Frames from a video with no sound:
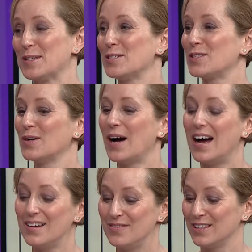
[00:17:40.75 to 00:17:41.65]
So
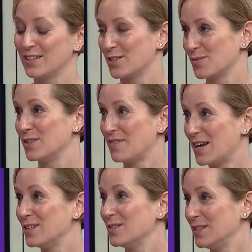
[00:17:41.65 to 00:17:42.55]
I feel like there's real
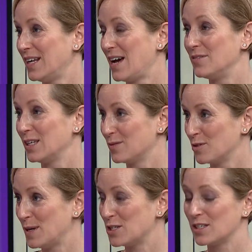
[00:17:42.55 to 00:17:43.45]
value in having
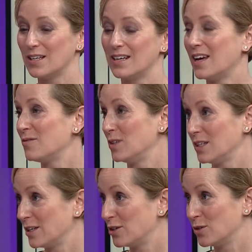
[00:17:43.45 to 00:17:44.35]
information and not
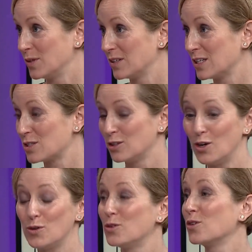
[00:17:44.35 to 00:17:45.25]
feeling like you're doing this
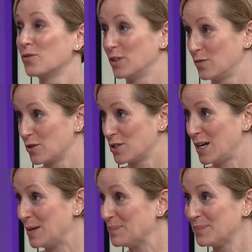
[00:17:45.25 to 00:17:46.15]
alone or for the first
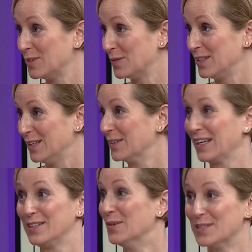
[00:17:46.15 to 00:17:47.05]
time. No one, you know,
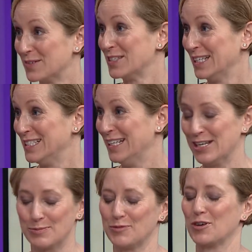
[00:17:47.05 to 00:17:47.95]
like no mm-hmm. one's ever seen a
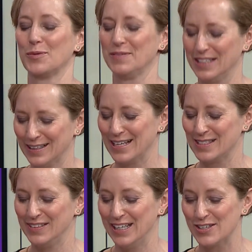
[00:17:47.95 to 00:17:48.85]
teenager before. We've seen
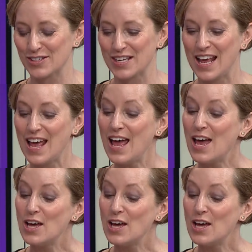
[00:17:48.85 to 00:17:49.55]
lots of teenagers. Yeah.